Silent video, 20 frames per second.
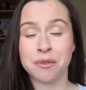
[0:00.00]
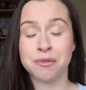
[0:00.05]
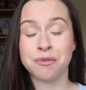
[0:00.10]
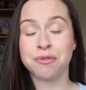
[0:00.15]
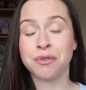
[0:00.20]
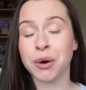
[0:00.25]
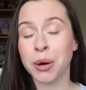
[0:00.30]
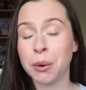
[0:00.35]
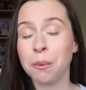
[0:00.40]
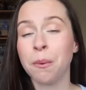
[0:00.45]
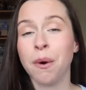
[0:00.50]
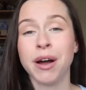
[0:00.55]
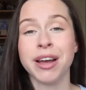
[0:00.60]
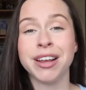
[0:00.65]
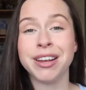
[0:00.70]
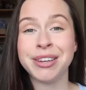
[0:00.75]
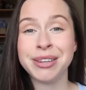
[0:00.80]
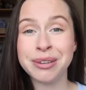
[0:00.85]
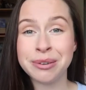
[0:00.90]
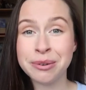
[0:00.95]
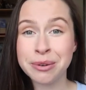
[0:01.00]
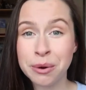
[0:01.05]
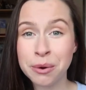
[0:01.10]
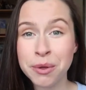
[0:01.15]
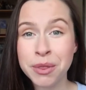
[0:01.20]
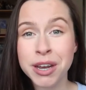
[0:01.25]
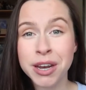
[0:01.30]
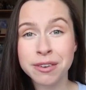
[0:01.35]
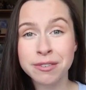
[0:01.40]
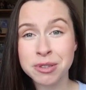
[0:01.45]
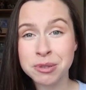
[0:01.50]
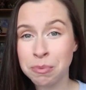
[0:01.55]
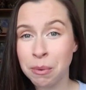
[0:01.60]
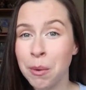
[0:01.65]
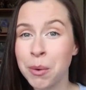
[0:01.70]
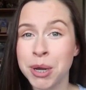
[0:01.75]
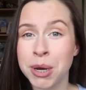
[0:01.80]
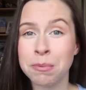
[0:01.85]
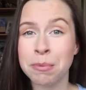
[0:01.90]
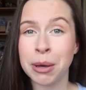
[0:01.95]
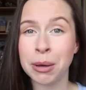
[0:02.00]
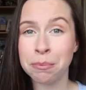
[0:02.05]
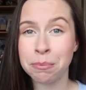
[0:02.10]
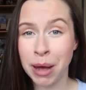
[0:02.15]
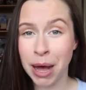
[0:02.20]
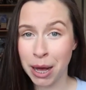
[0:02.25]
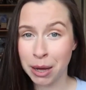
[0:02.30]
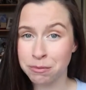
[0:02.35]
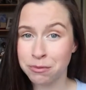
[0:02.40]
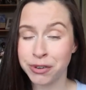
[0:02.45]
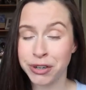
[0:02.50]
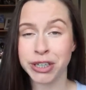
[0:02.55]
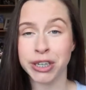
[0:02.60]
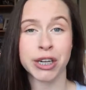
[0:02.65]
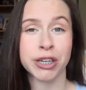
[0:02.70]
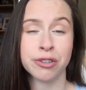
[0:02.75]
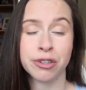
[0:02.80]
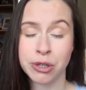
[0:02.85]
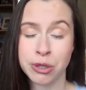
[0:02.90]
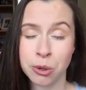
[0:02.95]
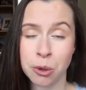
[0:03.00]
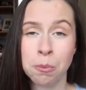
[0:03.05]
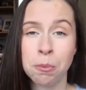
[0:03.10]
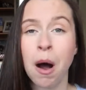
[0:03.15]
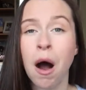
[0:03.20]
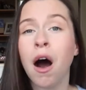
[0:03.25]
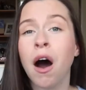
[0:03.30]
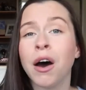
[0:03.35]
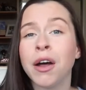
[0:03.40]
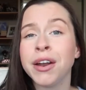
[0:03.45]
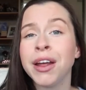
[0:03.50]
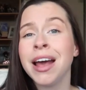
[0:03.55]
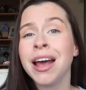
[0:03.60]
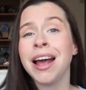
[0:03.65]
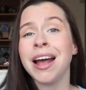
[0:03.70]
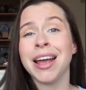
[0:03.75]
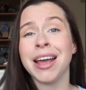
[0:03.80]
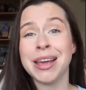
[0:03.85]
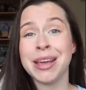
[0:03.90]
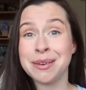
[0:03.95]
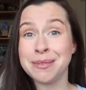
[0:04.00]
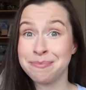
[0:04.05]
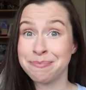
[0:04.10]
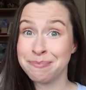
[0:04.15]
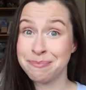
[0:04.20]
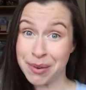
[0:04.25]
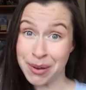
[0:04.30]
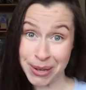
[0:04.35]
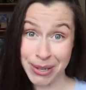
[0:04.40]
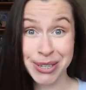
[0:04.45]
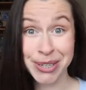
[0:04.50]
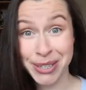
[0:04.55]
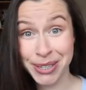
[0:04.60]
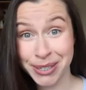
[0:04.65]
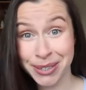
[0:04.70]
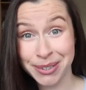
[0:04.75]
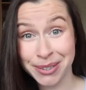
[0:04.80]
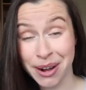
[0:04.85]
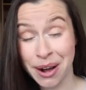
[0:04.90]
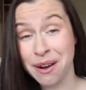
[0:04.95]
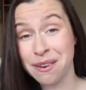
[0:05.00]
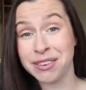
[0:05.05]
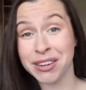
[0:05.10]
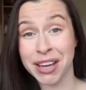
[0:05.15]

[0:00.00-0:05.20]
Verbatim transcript: for a while, you know that I've spoken about Palm Free Irish Soap on a multitude of